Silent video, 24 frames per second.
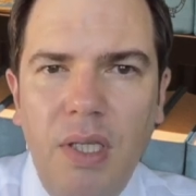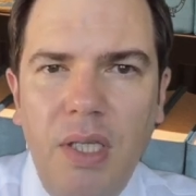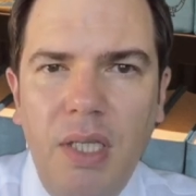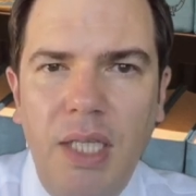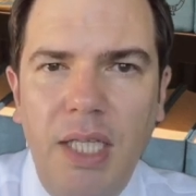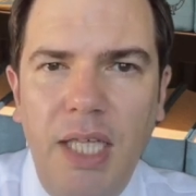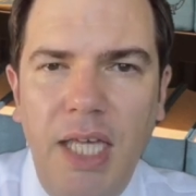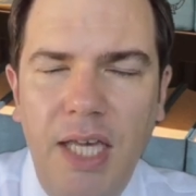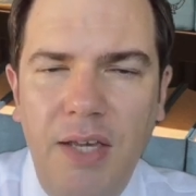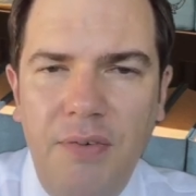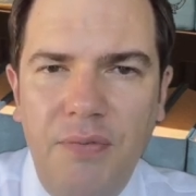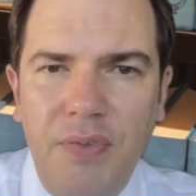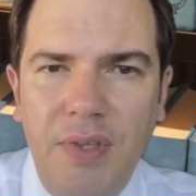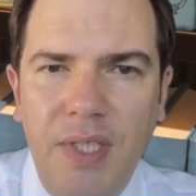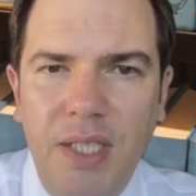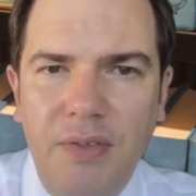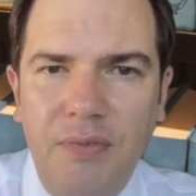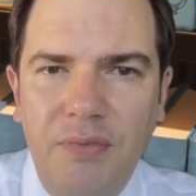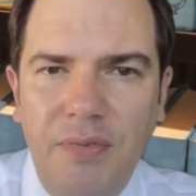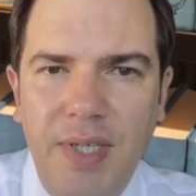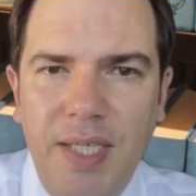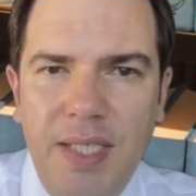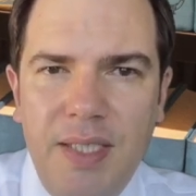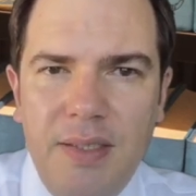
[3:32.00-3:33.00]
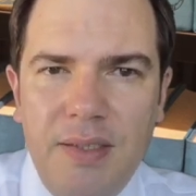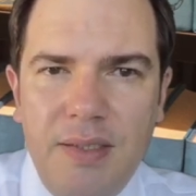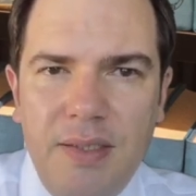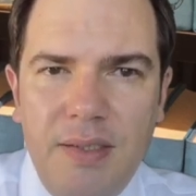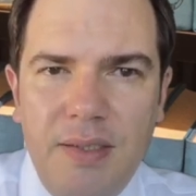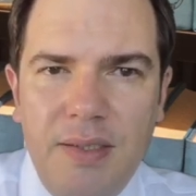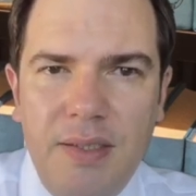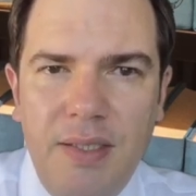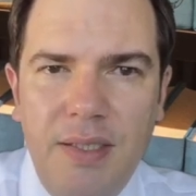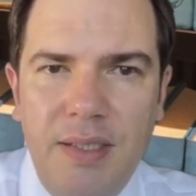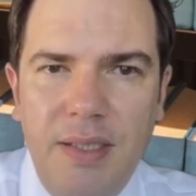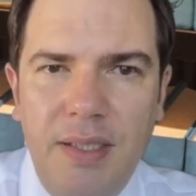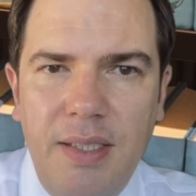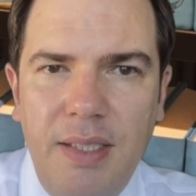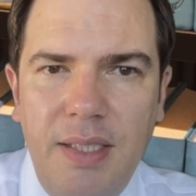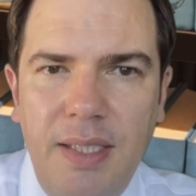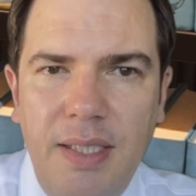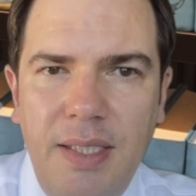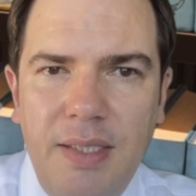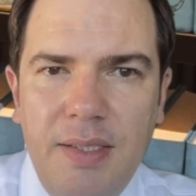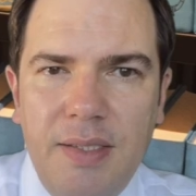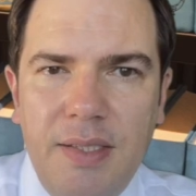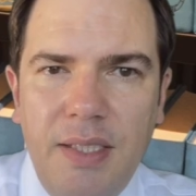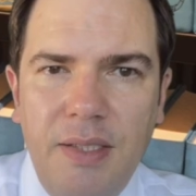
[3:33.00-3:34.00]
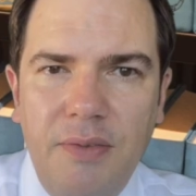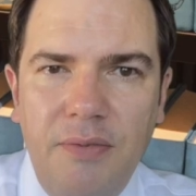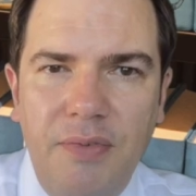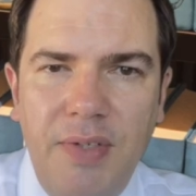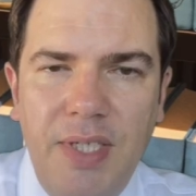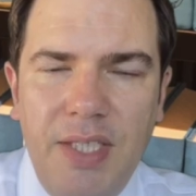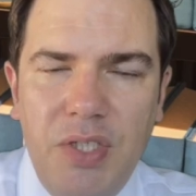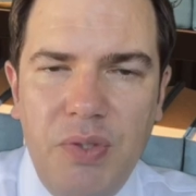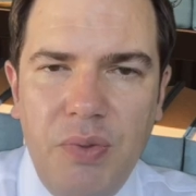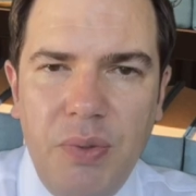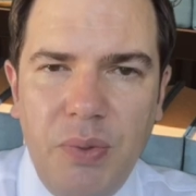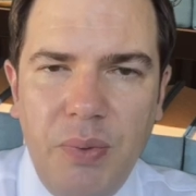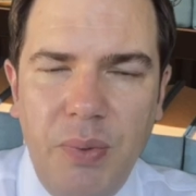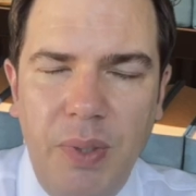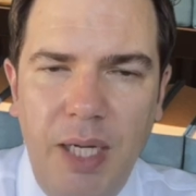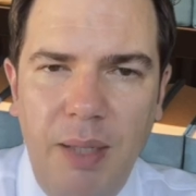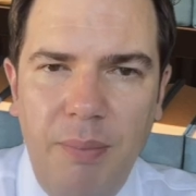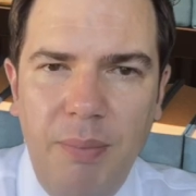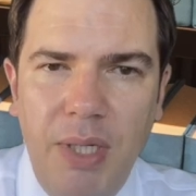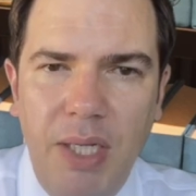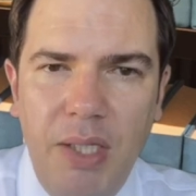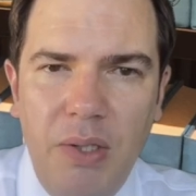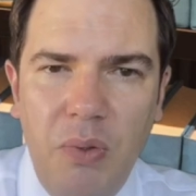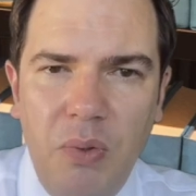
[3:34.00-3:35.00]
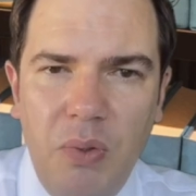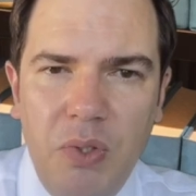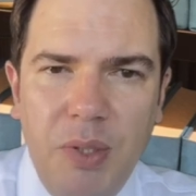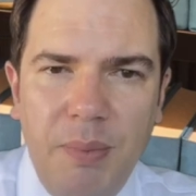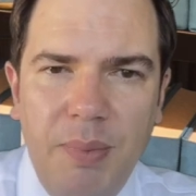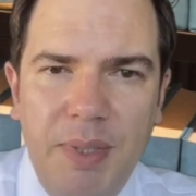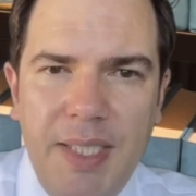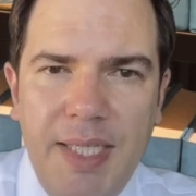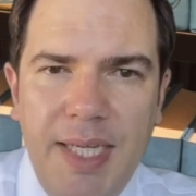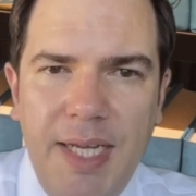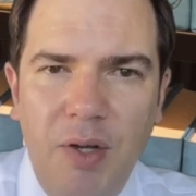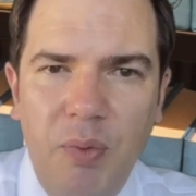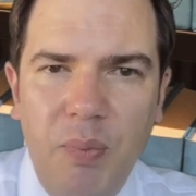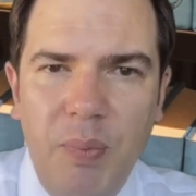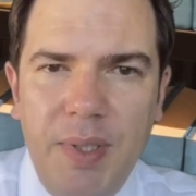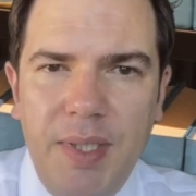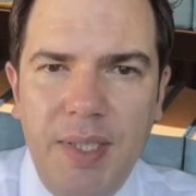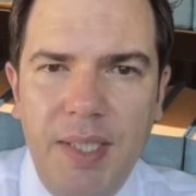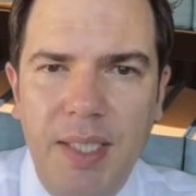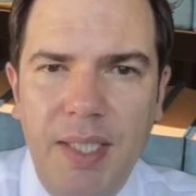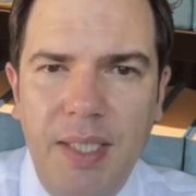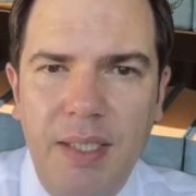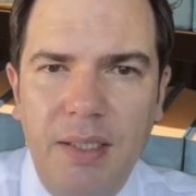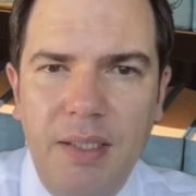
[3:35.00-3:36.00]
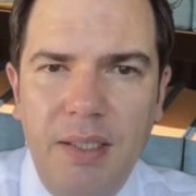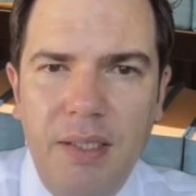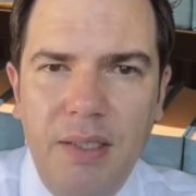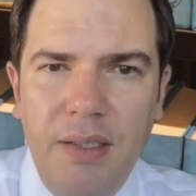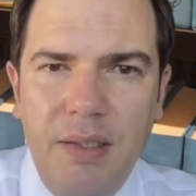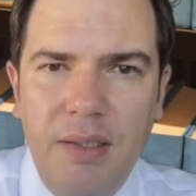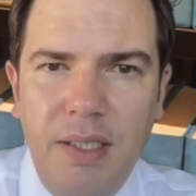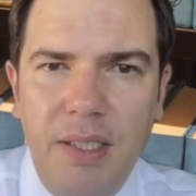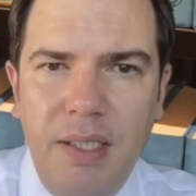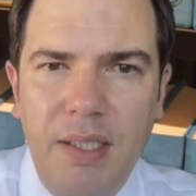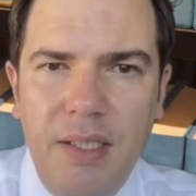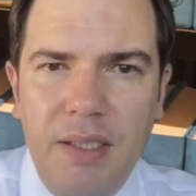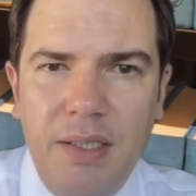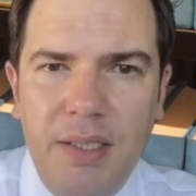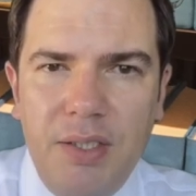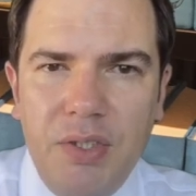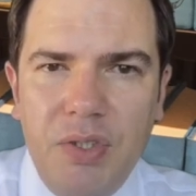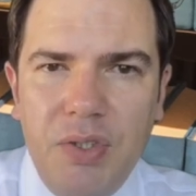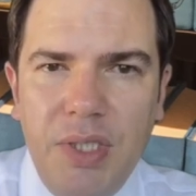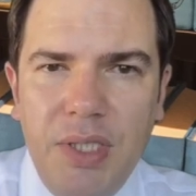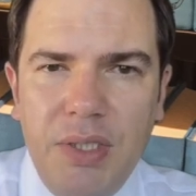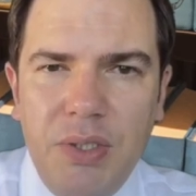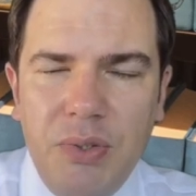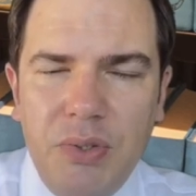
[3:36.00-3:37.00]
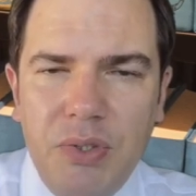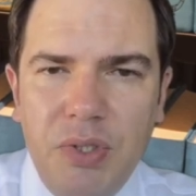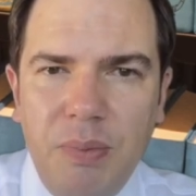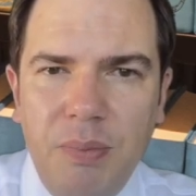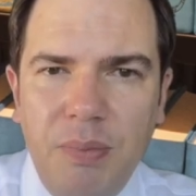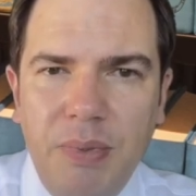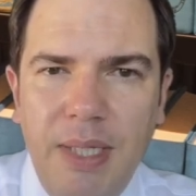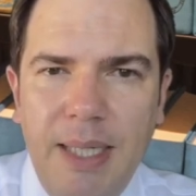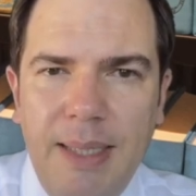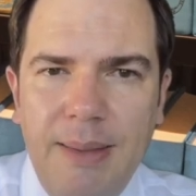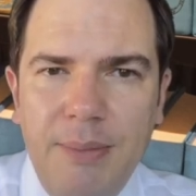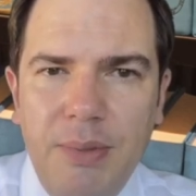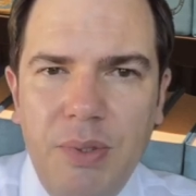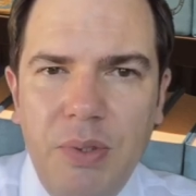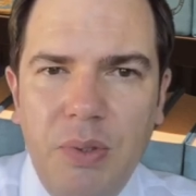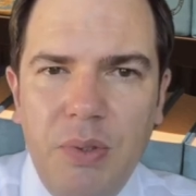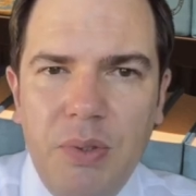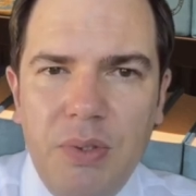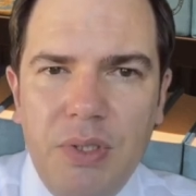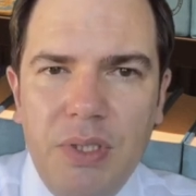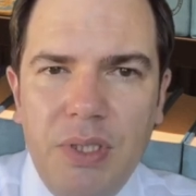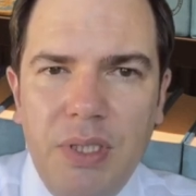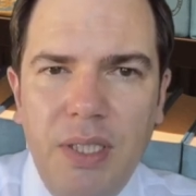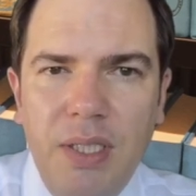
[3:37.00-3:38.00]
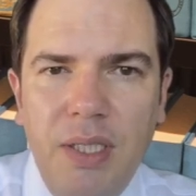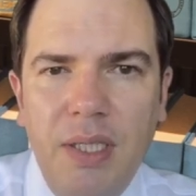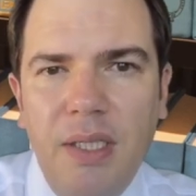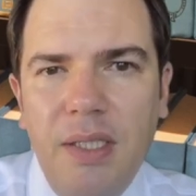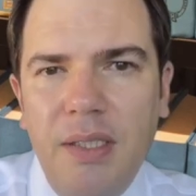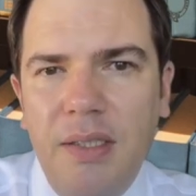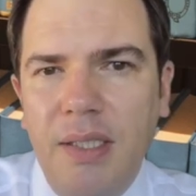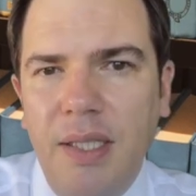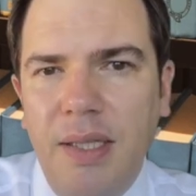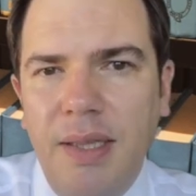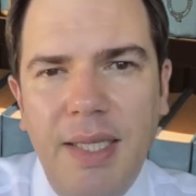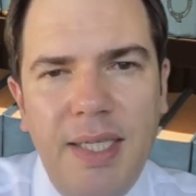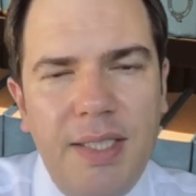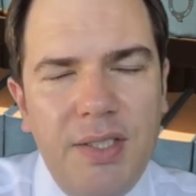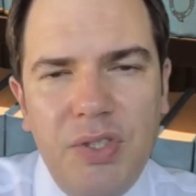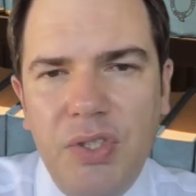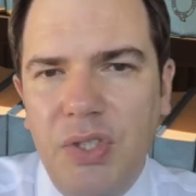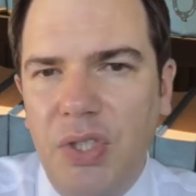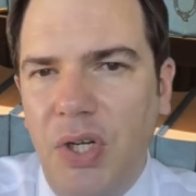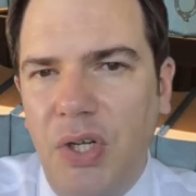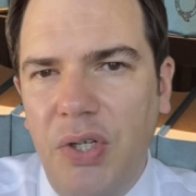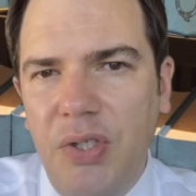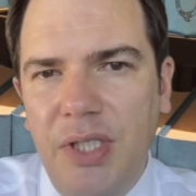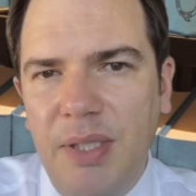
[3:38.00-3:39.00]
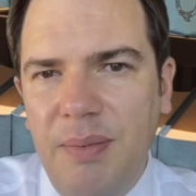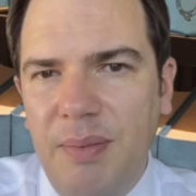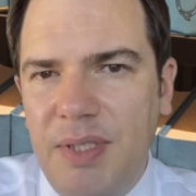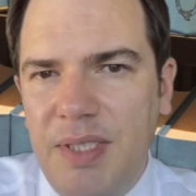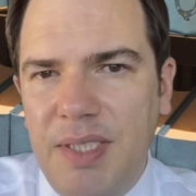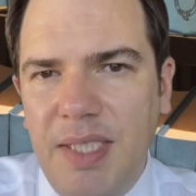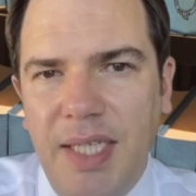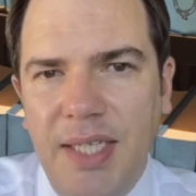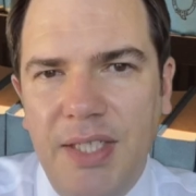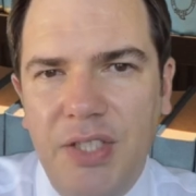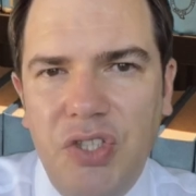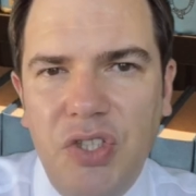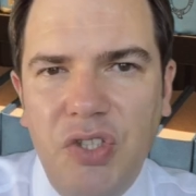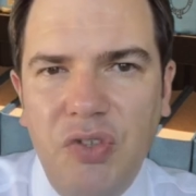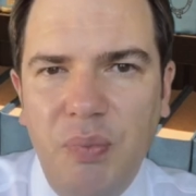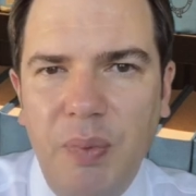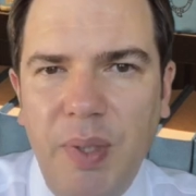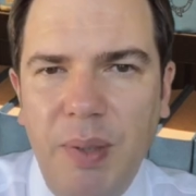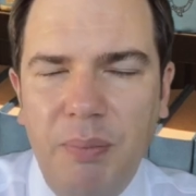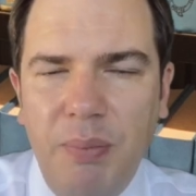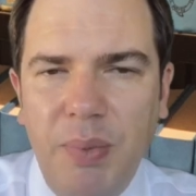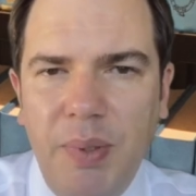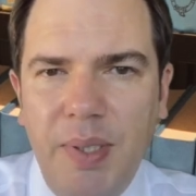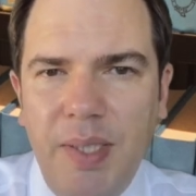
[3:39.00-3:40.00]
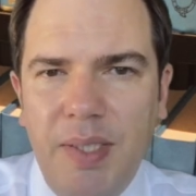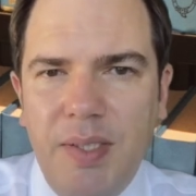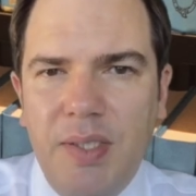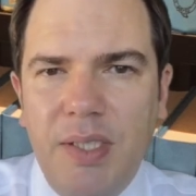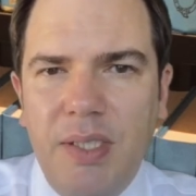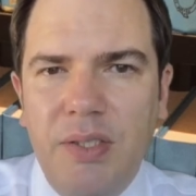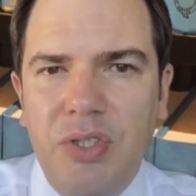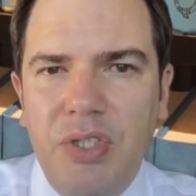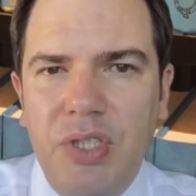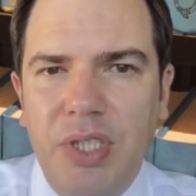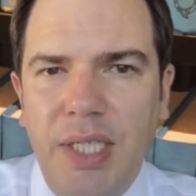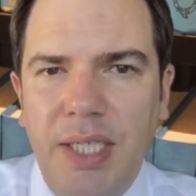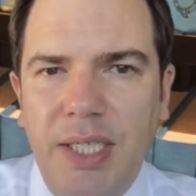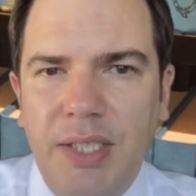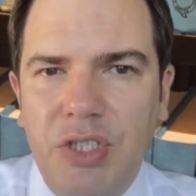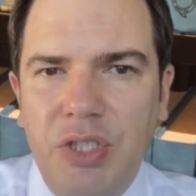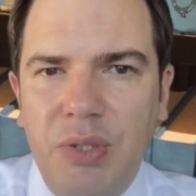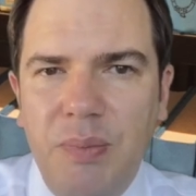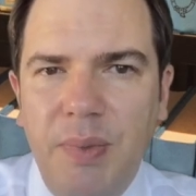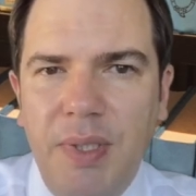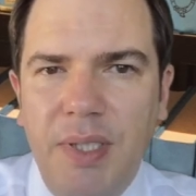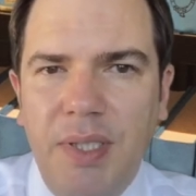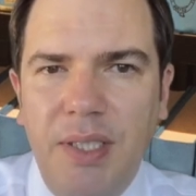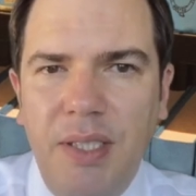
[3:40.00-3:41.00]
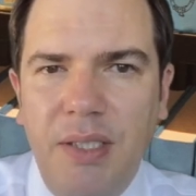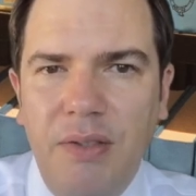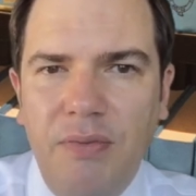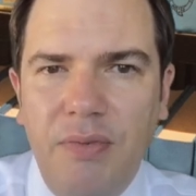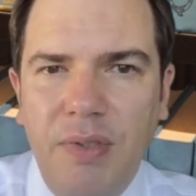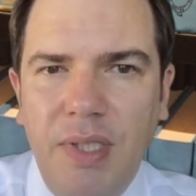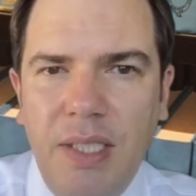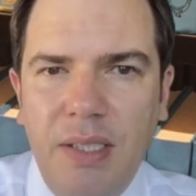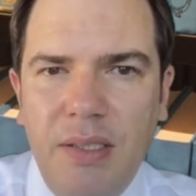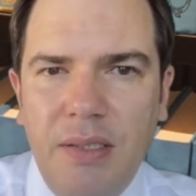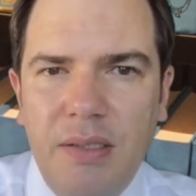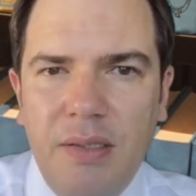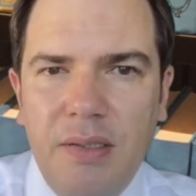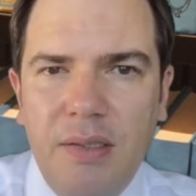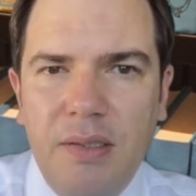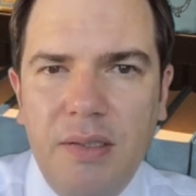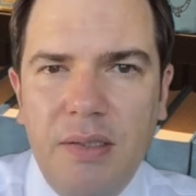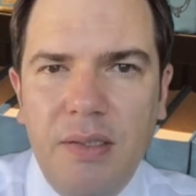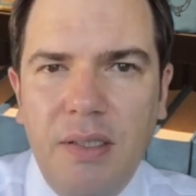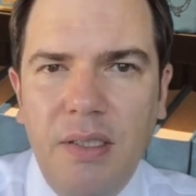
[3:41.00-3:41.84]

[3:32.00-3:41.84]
If the offence is an offence required by law to be dealt with in the District or Supreme Court, then there's no limitation of when police can charge you with the offence.